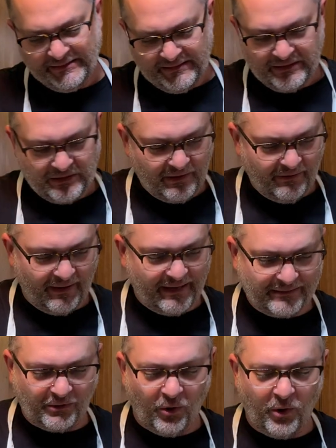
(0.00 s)
So here I
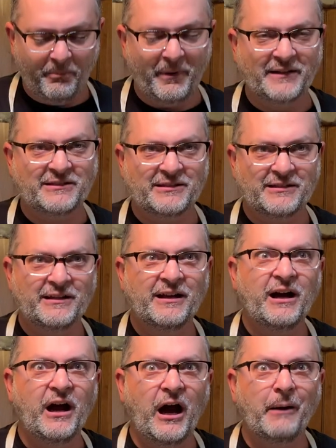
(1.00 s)
got the whole bunch
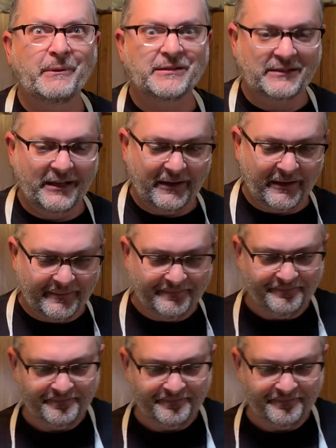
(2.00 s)
of hummus there.